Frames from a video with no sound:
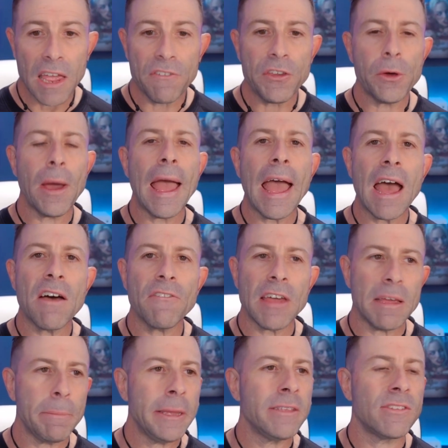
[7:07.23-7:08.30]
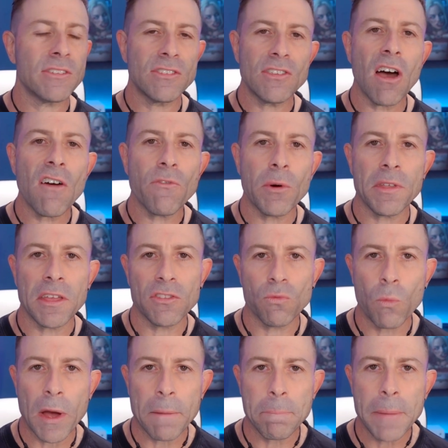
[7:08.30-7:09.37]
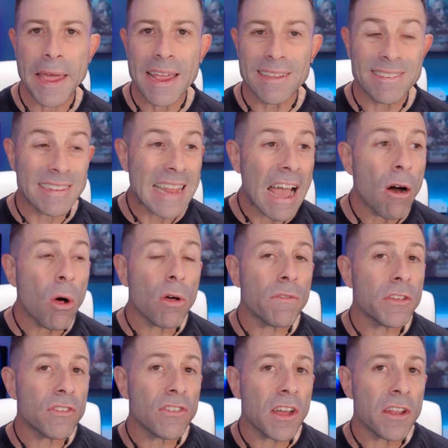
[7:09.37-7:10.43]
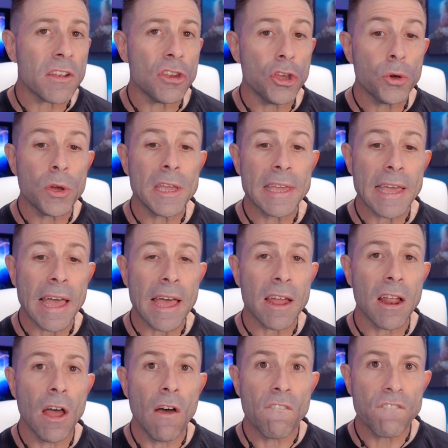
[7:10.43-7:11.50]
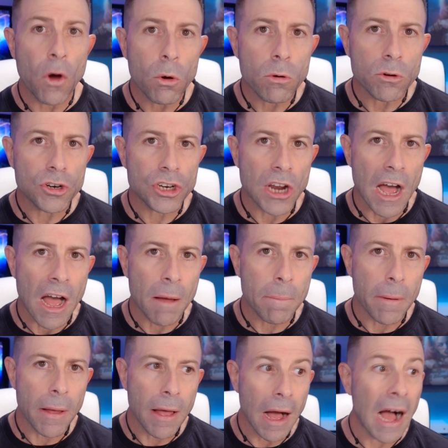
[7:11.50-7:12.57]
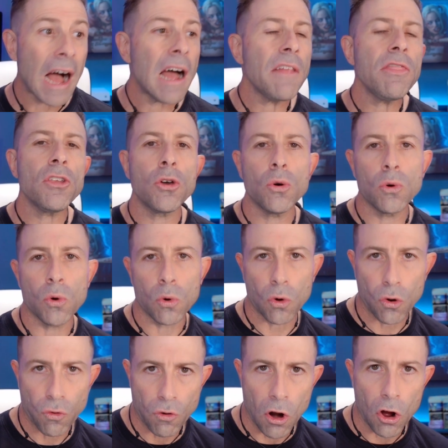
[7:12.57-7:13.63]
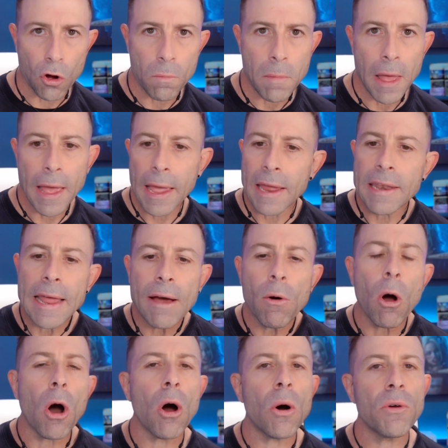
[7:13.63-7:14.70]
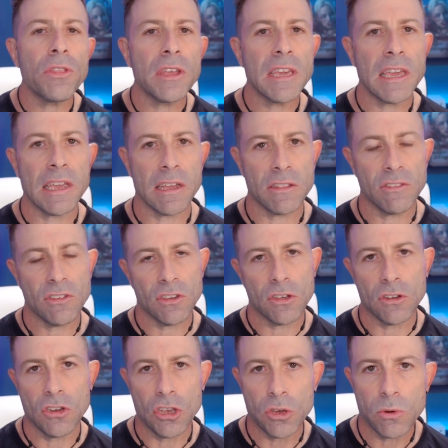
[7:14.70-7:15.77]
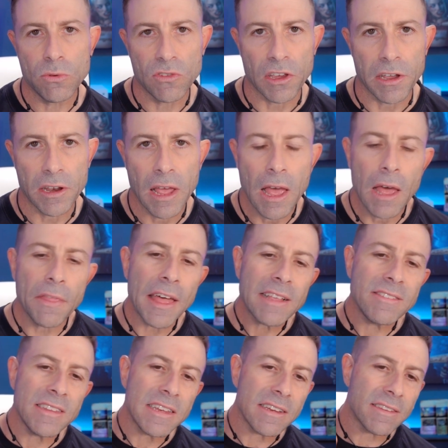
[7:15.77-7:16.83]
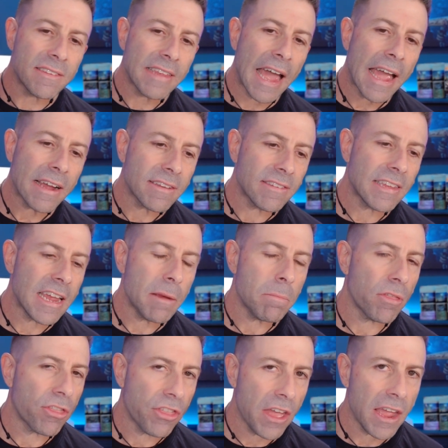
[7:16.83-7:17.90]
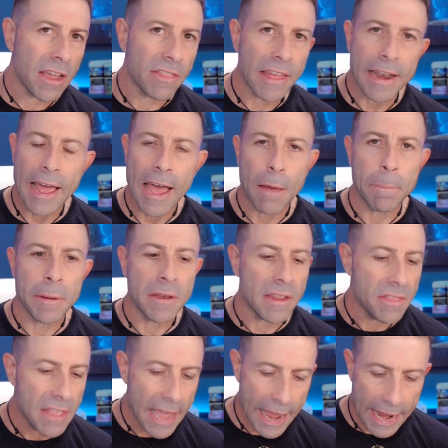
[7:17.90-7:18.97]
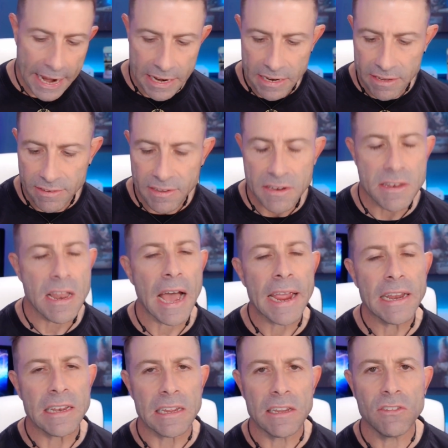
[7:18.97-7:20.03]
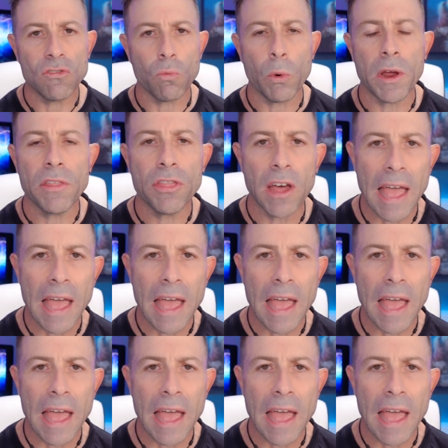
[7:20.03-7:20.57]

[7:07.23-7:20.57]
if you have a piece of software that's web-based, now all of a sudden you can get Photoshop on Google Chrome, and now all the kids could use it. That's the exact same thing that happened in the 80s and 90s with